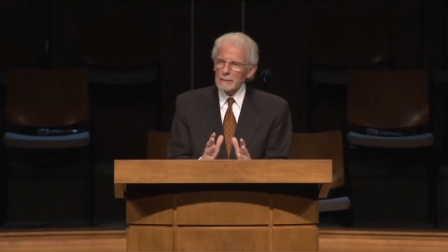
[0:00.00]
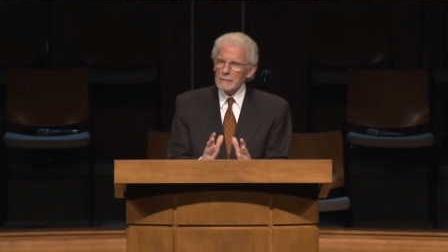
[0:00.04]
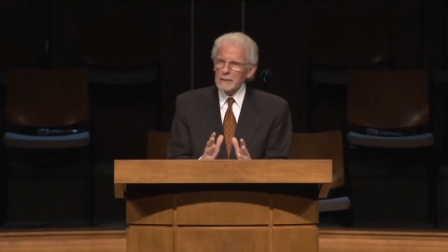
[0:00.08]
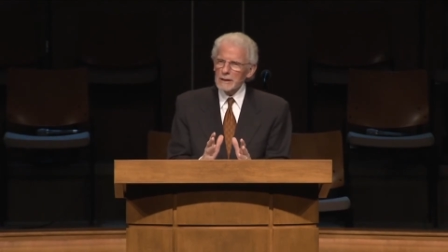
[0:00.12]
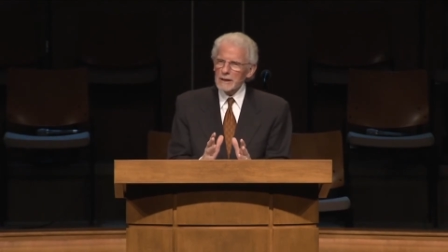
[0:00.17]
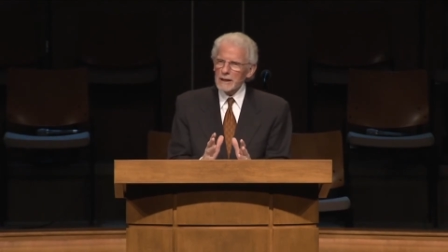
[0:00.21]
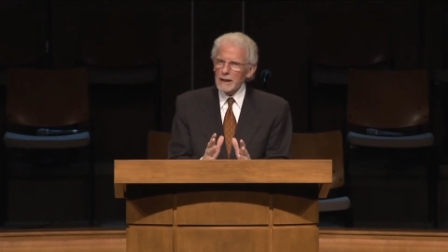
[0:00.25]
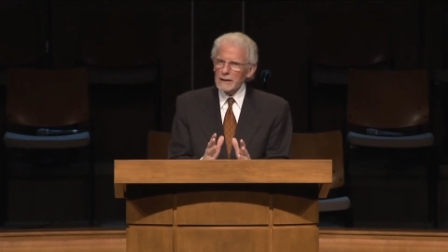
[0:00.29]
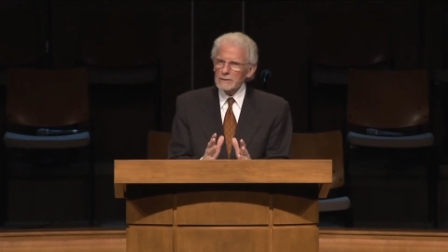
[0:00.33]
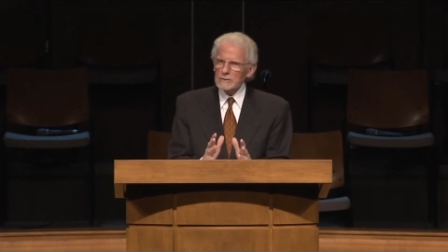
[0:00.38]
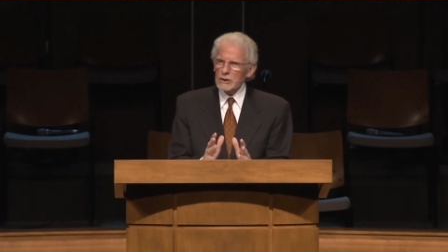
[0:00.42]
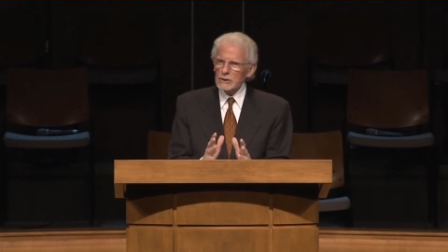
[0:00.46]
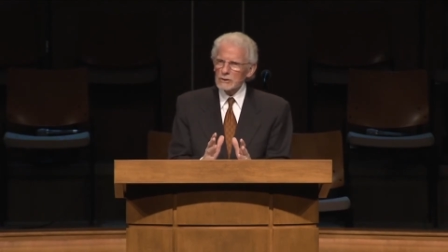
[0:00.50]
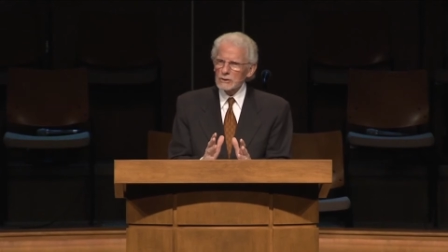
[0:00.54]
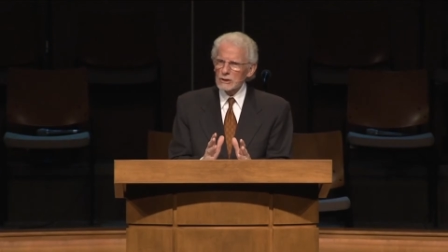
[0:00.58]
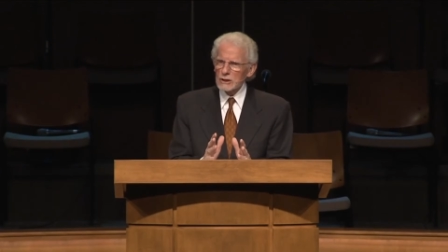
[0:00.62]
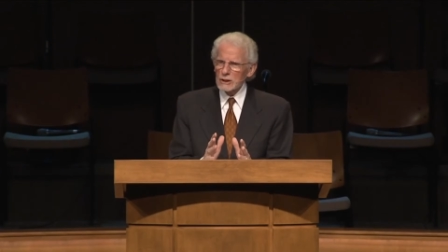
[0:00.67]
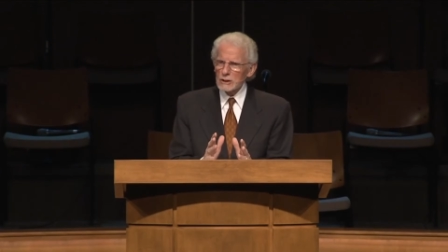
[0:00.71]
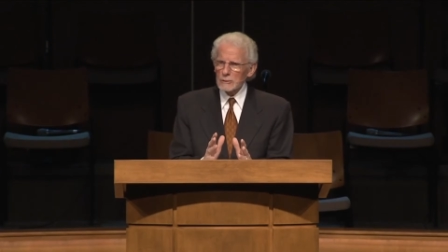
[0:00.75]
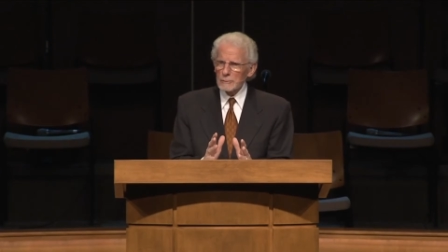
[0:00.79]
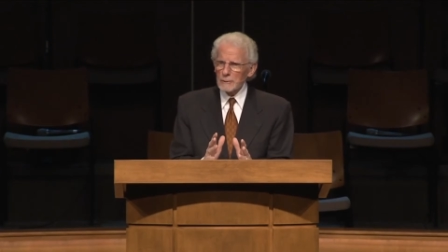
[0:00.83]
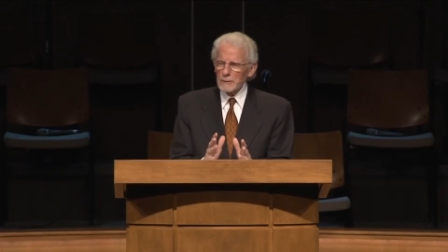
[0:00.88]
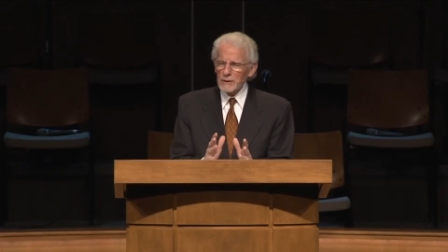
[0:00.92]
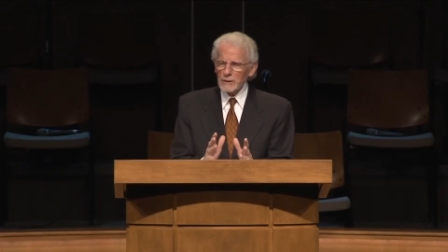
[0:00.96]
because it's
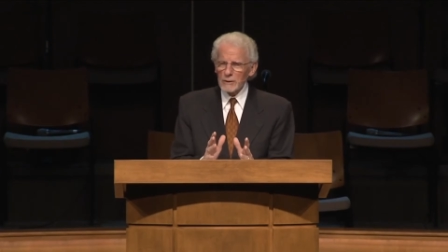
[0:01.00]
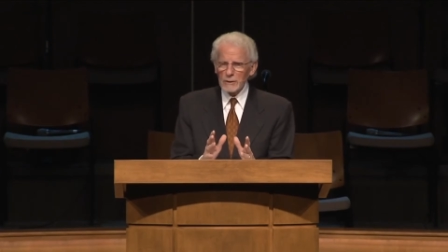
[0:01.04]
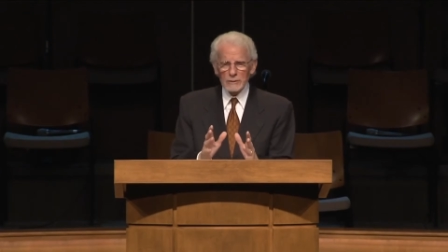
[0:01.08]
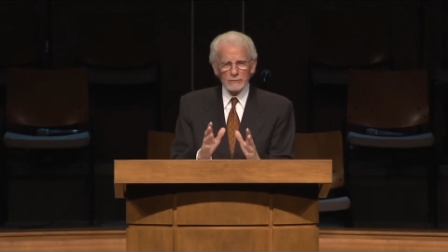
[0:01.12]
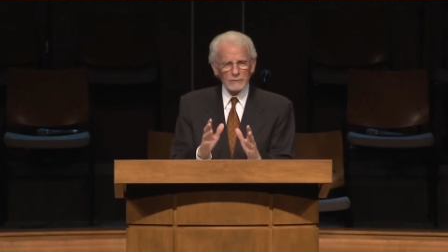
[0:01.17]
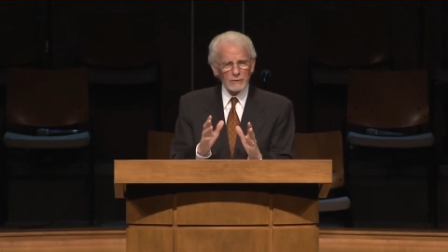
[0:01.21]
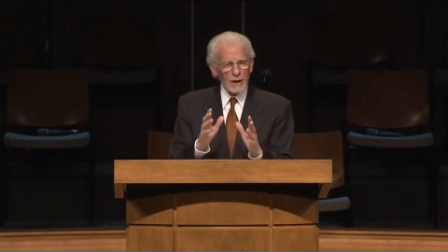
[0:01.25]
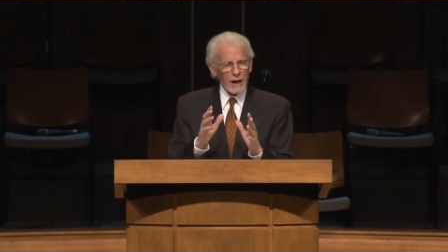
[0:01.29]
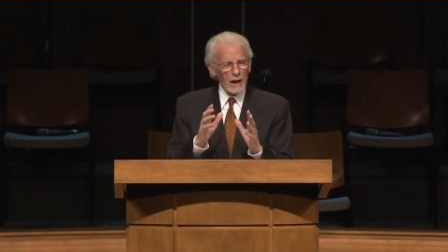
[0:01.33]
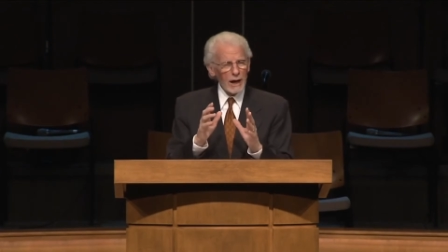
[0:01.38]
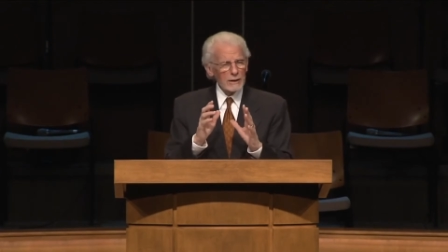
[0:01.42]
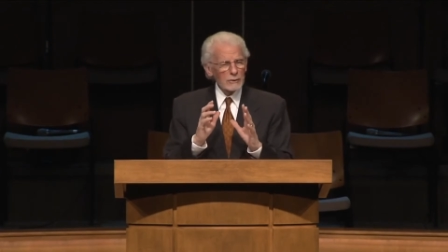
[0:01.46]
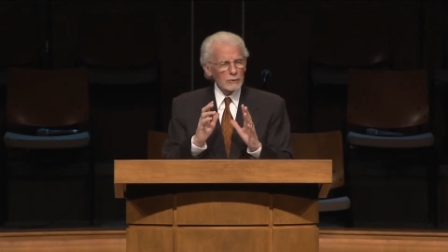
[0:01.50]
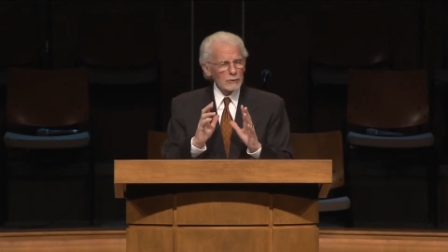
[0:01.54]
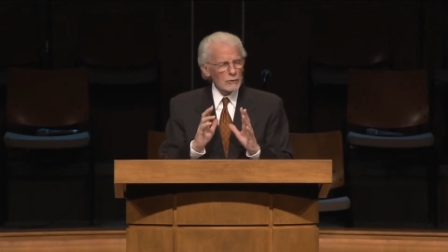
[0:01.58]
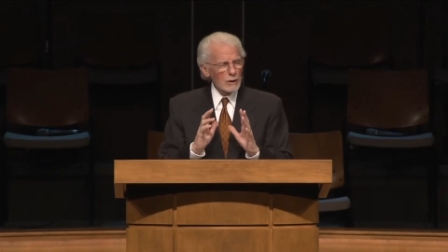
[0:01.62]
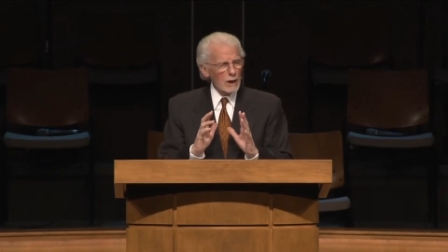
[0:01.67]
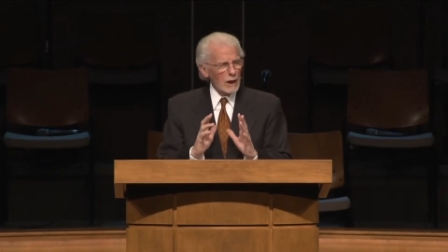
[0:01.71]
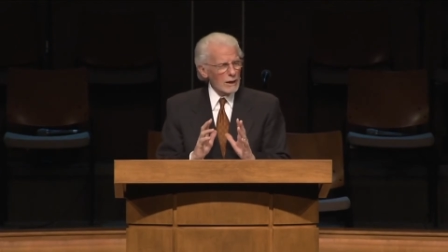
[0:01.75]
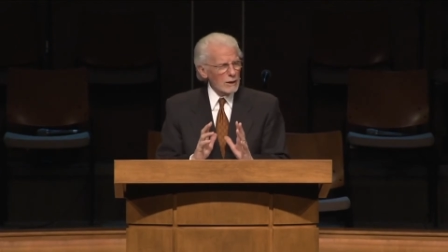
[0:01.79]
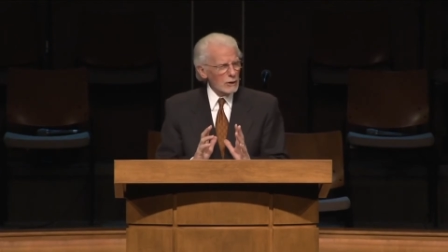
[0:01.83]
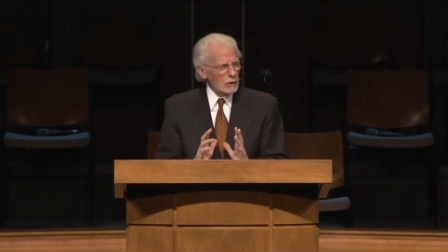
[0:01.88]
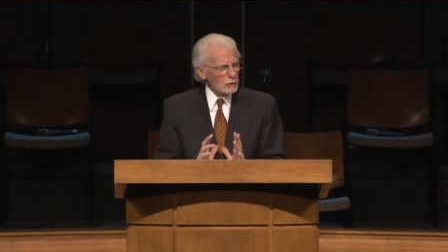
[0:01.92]
the Spirit of God who not